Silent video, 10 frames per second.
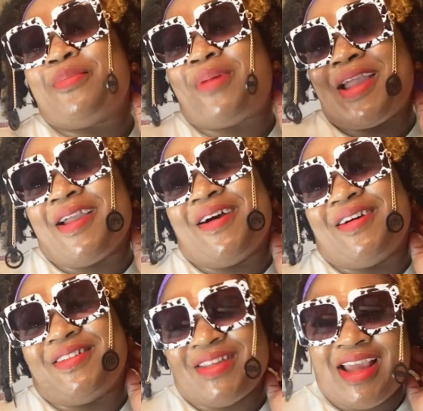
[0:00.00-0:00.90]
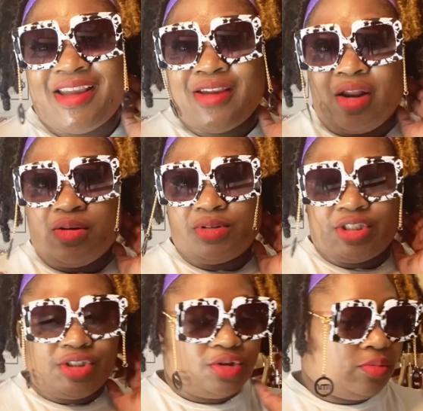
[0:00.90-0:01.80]
Bye, y'all. Y'all know what to
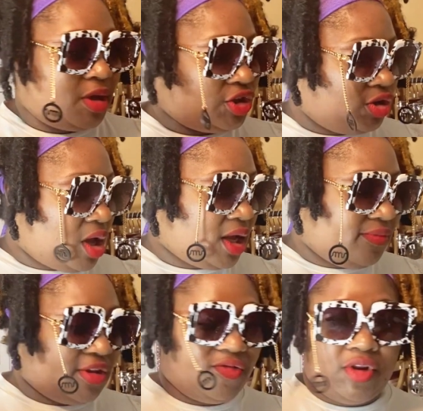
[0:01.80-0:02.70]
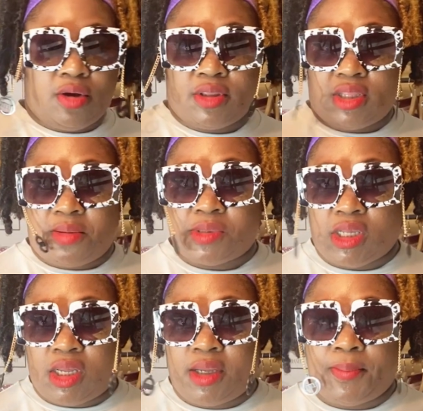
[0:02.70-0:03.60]
do. Make sure y'all give this video a thumbs
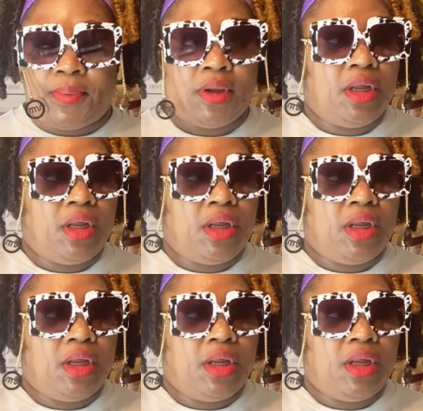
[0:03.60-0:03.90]
up.